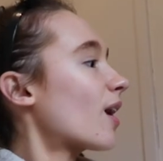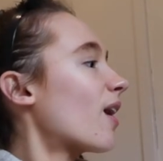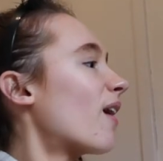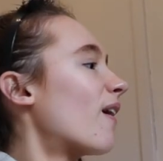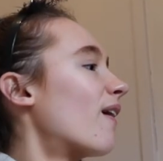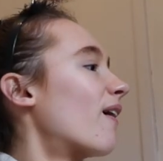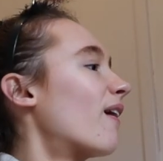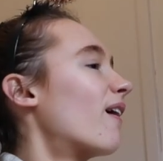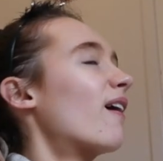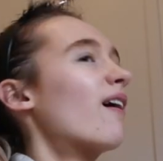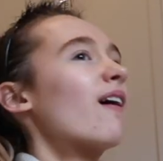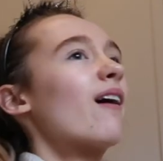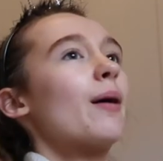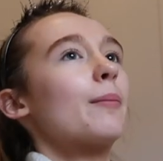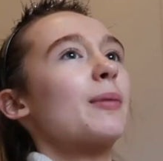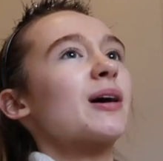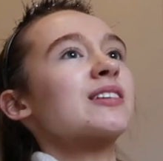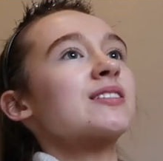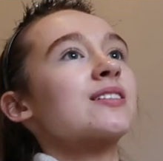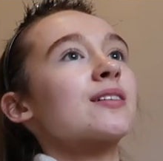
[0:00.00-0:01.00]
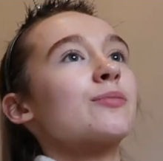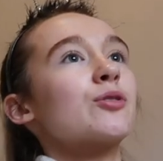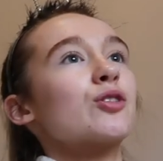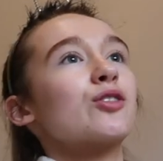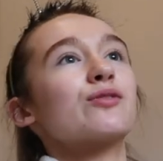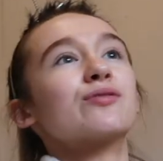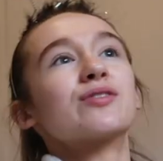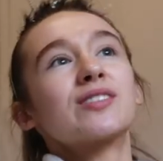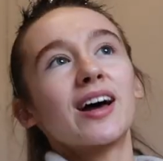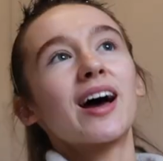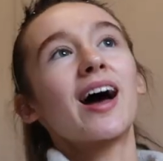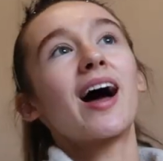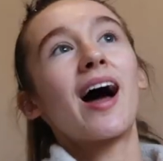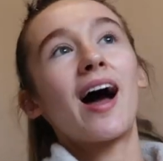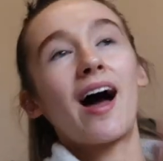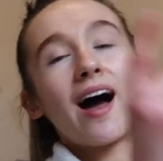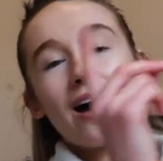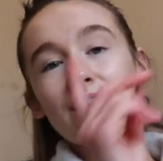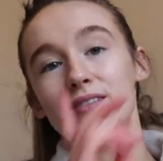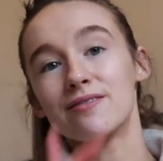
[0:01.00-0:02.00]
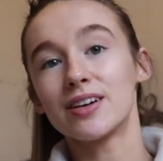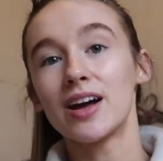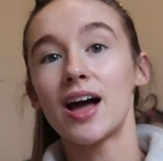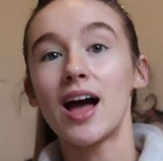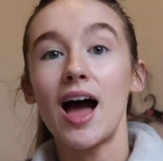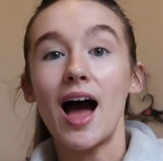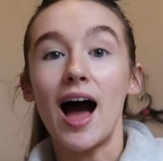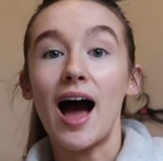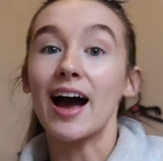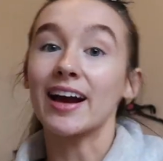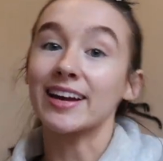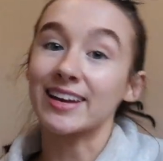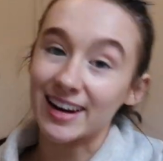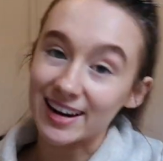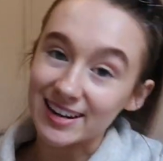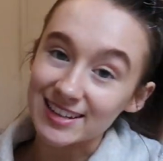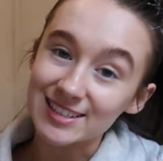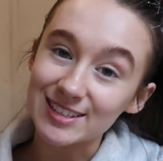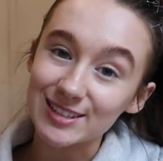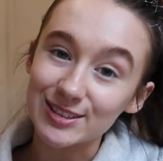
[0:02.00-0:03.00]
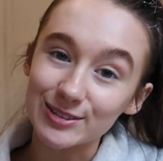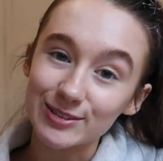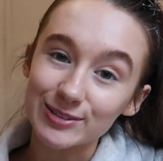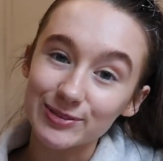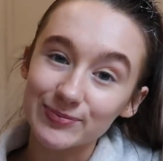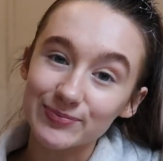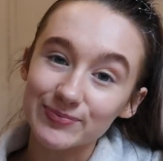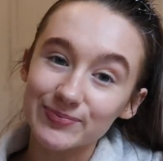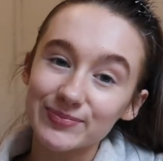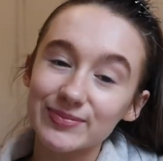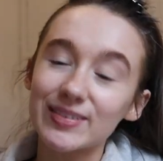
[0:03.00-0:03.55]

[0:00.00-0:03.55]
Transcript: Oh, I must have moved it. I have a crystal.